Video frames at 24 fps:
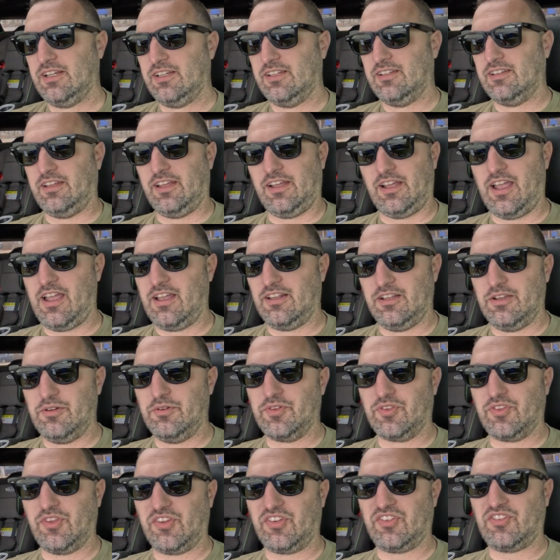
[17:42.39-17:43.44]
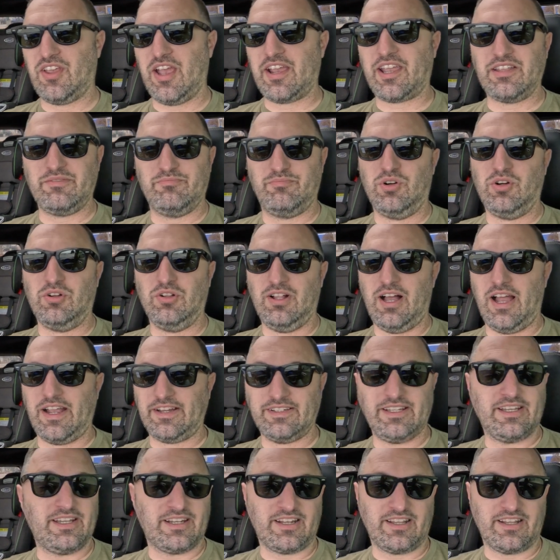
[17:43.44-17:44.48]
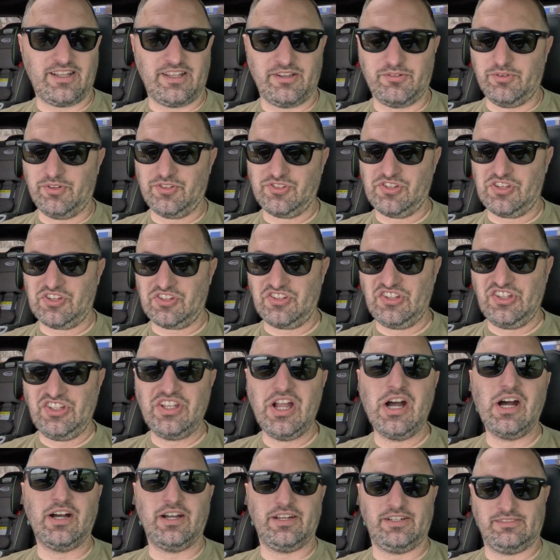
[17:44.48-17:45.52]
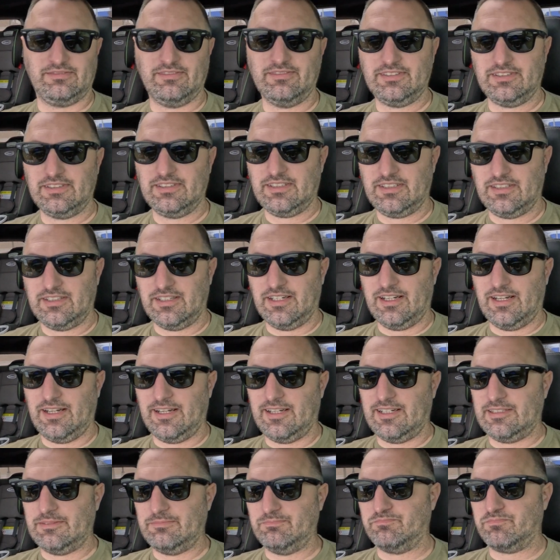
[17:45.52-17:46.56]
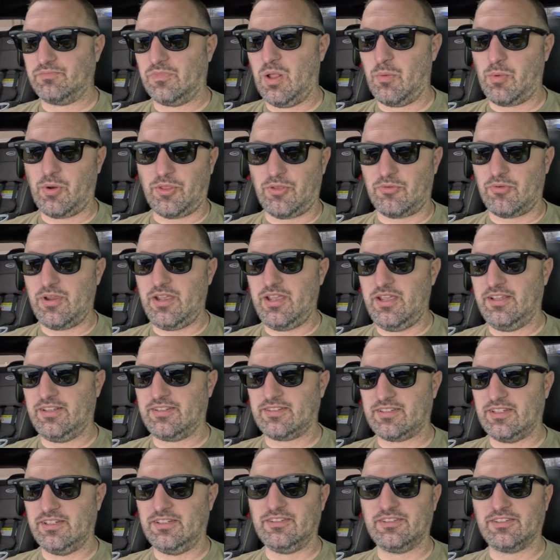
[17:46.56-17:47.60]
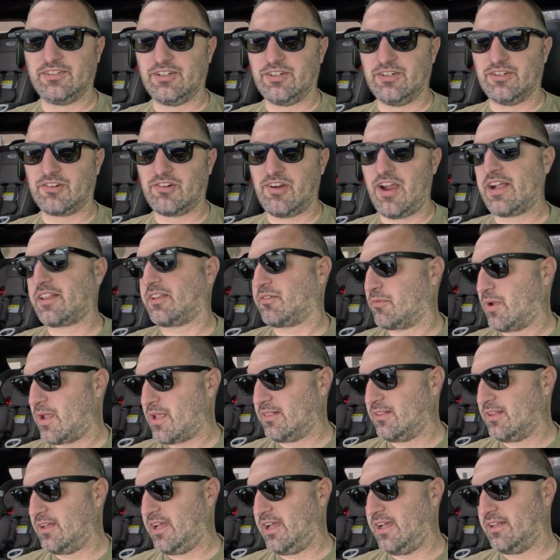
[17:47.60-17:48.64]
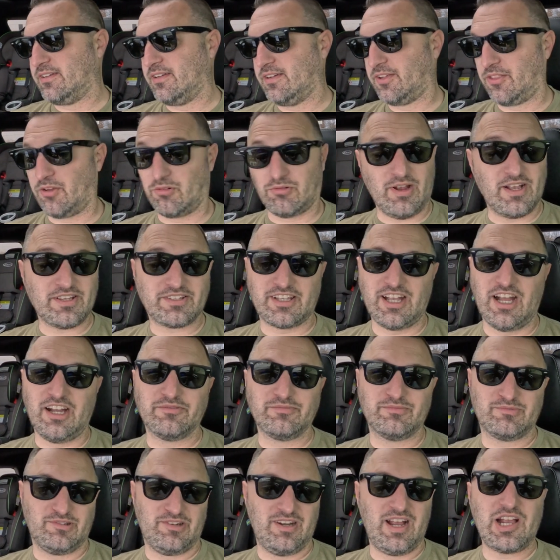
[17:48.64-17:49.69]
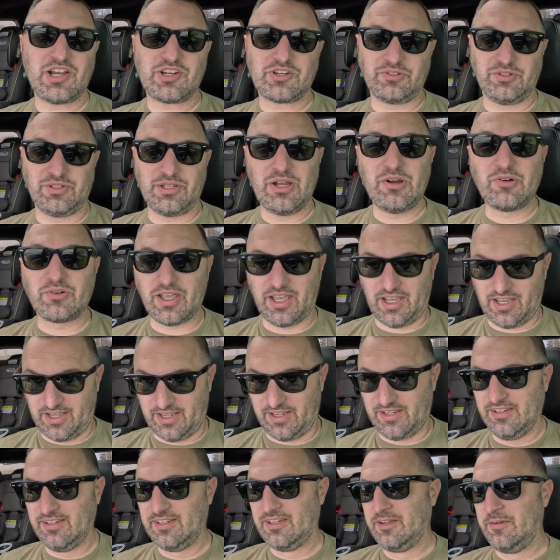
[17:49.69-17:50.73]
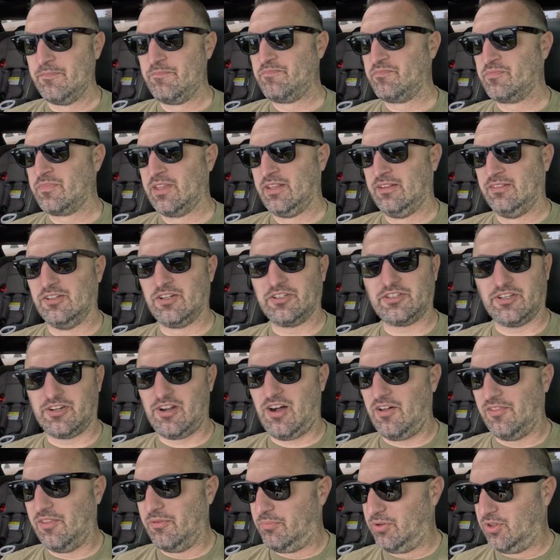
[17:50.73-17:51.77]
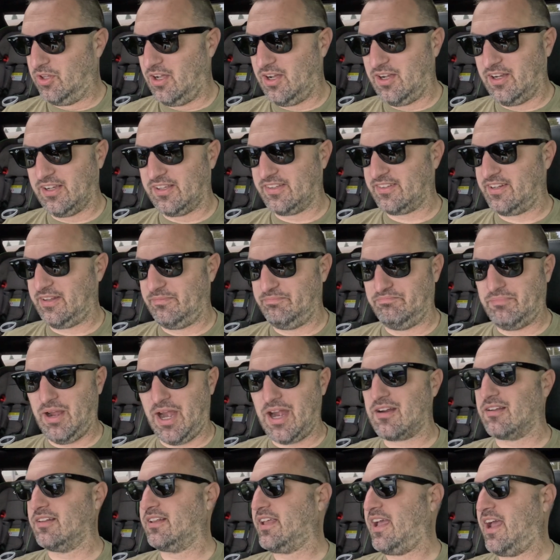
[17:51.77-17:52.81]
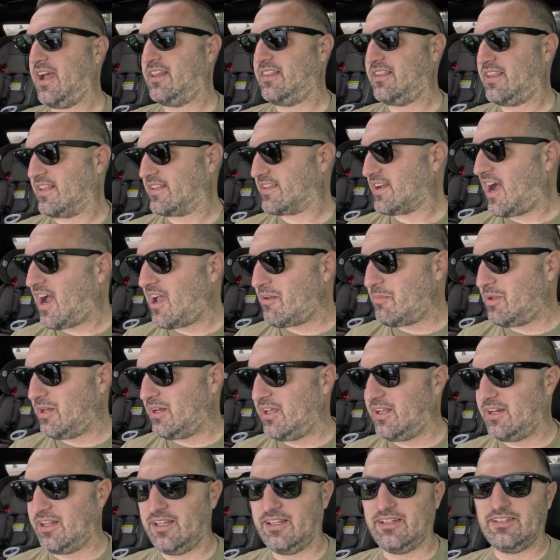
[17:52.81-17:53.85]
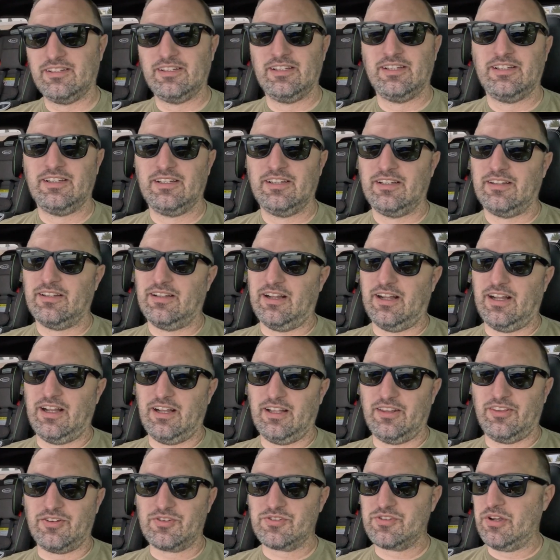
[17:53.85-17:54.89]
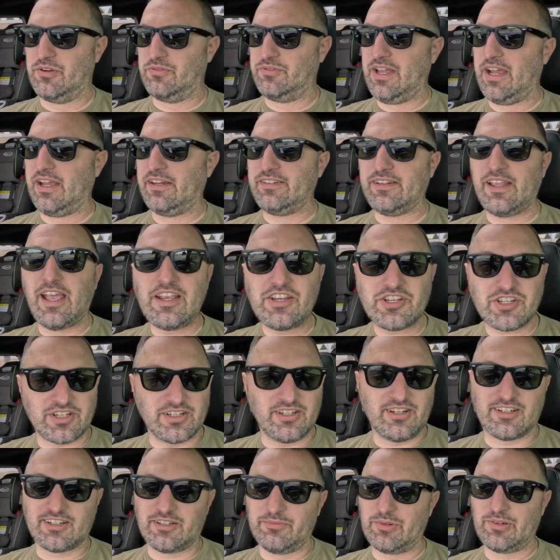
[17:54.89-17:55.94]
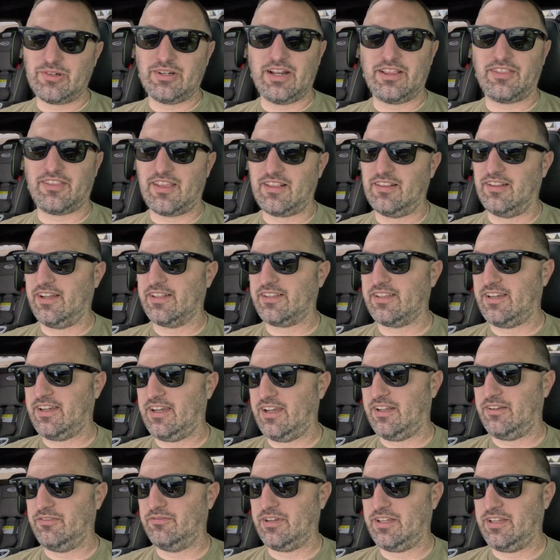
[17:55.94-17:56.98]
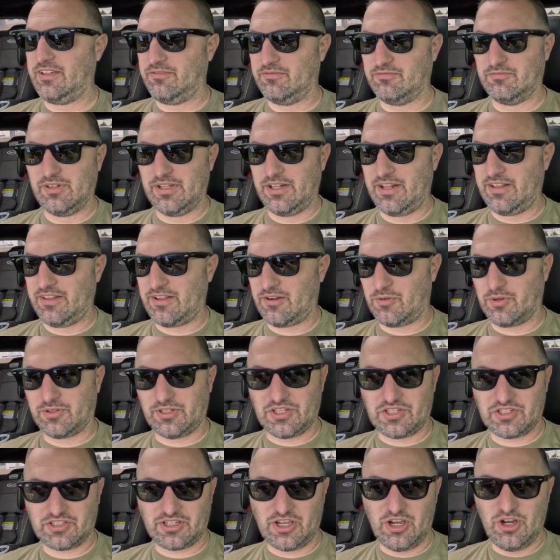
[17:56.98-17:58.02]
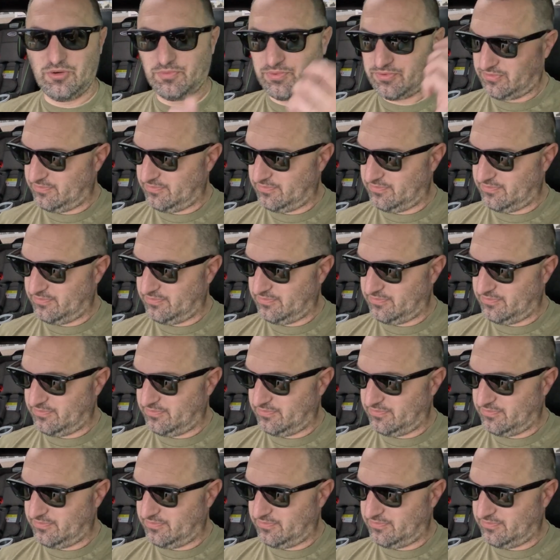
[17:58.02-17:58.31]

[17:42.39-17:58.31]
hell, it was the second pull I did, and it was just done. Number 3 cylinder cracked the ringland. The rest of them were actually okay. Looked at all the plugs, and it barely had any timing in it. There's no detonation on them or anything like that. We went in there with a scope